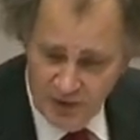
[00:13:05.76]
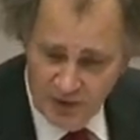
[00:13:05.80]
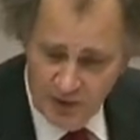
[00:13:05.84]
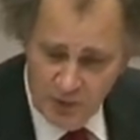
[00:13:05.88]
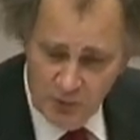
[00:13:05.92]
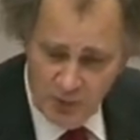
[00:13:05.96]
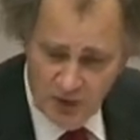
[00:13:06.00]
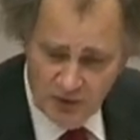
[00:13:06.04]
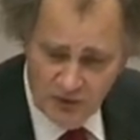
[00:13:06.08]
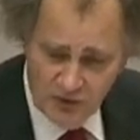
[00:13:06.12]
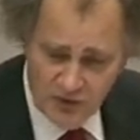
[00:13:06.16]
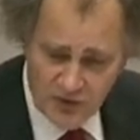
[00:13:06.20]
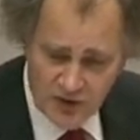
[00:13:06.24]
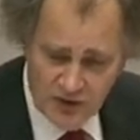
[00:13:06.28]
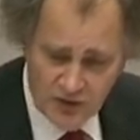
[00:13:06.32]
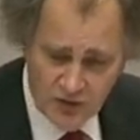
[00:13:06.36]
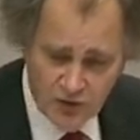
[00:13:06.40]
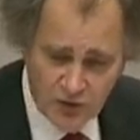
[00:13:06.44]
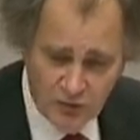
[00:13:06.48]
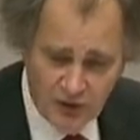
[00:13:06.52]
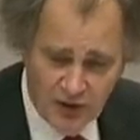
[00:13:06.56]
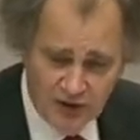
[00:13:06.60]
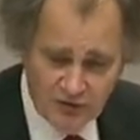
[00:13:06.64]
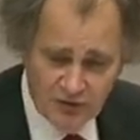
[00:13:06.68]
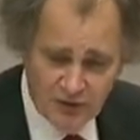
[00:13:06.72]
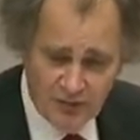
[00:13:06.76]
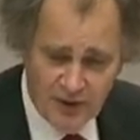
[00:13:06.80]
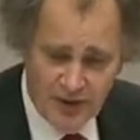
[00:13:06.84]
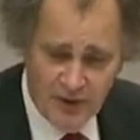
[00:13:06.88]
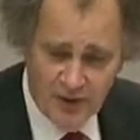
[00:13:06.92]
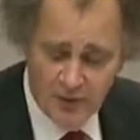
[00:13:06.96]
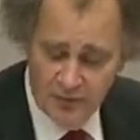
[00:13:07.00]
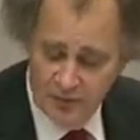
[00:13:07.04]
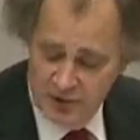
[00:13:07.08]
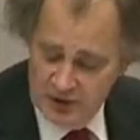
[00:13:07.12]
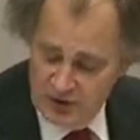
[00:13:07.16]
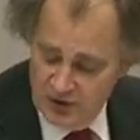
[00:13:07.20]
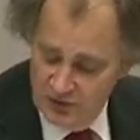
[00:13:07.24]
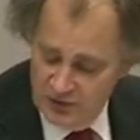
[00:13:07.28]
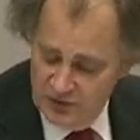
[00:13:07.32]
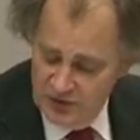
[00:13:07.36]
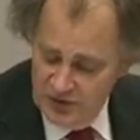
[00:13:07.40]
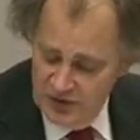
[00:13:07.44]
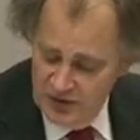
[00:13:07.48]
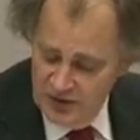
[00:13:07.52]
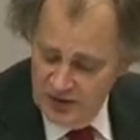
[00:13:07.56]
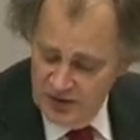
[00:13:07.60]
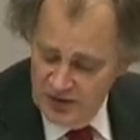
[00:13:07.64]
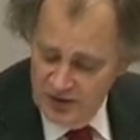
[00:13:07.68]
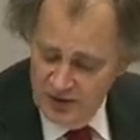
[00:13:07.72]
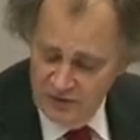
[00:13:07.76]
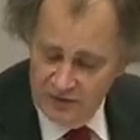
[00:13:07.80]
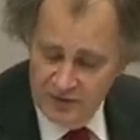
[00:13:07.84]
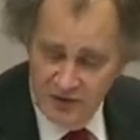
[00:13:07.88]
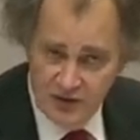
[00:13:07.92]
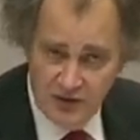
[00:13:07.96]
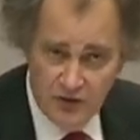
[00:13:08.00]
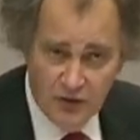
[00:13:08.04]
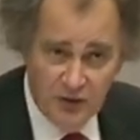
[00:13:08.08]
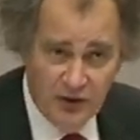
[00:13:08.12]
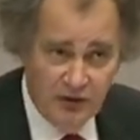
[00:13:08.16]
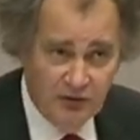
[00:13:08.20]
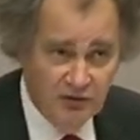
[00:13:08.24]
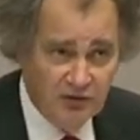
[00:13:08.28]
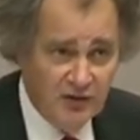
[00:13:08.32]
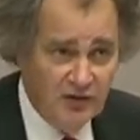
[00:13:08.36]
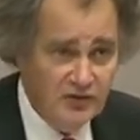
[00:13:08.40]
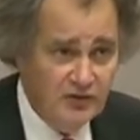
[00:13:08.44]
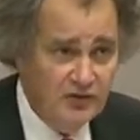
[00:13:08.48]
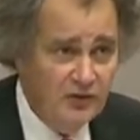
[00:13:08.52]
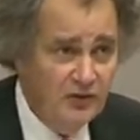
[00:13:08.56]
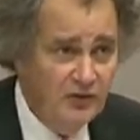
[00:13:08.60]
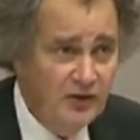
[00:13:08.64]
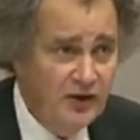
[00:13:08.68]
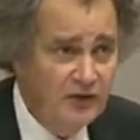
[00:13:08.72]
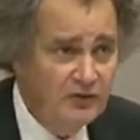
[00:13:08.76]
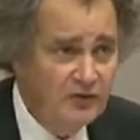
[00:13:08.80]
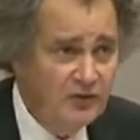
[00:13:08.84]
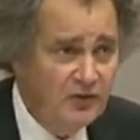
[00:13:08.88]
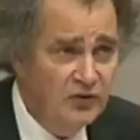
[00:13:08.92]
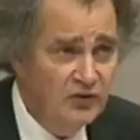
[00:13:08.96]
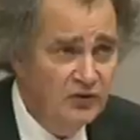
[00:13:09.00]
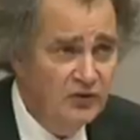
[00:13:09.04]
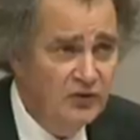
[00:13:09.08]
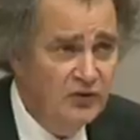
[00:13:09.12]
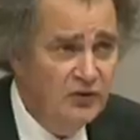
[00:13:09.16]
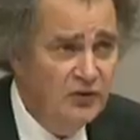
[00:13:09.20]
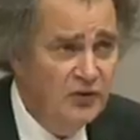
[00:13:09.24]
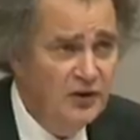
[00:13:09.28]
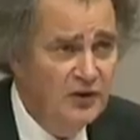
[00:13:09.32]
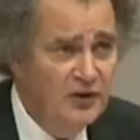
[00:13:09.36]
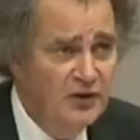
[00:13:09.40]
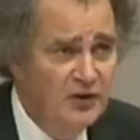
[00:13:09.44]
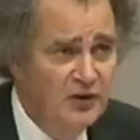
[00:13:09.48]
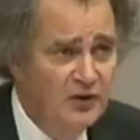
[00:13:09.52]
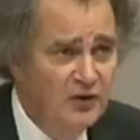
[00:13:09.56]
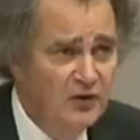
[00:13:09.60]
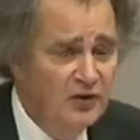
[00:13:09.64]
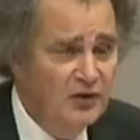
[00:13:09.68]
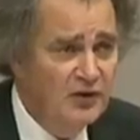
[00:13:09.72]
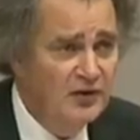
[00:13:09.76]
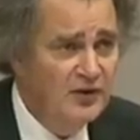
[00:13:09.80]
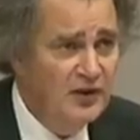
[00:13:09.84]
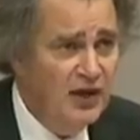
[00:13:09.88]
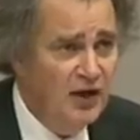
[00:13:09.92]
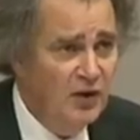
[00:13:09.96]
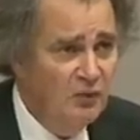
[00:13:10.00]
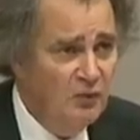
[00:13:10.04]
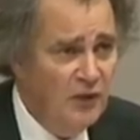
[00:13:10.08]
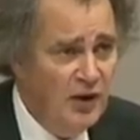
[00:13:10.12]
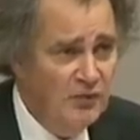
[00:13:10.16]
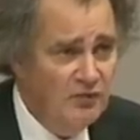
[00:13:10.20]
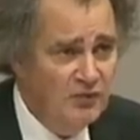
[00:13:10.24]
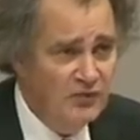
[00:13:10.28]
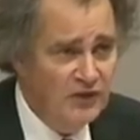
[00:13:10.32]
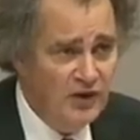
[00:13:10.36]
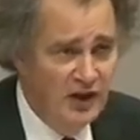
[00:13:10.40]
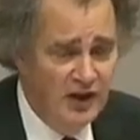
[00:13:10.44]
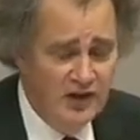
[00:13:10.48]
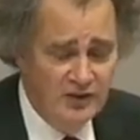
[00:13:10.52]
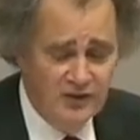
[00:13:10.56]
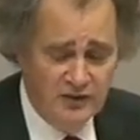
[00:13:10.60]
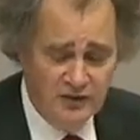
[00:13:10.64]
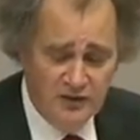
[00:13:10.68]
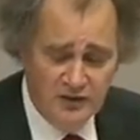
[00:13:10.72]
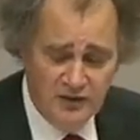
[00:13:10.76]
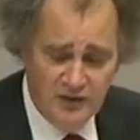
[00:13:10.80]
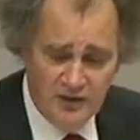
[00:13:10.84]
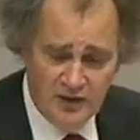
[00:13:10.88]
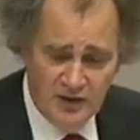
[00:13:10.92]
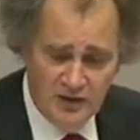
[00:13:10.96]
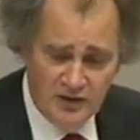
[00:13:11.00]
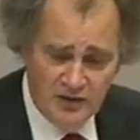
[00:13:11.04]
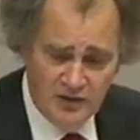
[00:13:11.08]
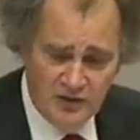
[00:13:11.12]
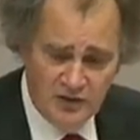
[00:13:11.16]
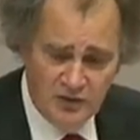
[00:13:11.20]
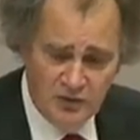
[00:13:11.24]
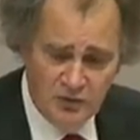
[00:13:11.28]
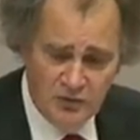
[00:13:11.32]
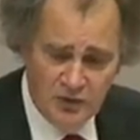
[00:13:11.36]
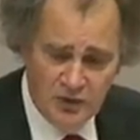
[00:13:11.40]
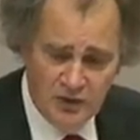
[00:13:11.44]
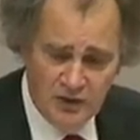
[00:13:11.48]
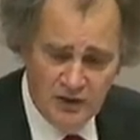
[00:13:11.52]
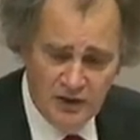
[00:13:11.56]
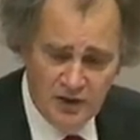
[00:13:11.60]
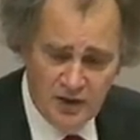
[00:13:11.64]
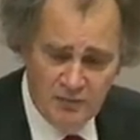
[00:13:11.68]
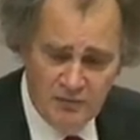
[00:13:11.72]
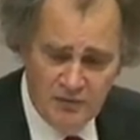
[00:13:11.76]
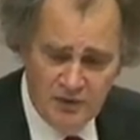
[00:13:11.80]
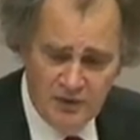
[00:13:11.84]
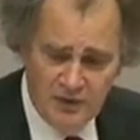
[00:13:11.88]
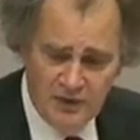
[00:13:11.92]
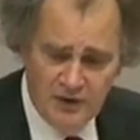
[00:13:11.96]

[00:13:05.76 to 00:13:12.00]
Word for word: there. I won't say too much about them, because if they do interest you, then of course you look at our website and, and you will um,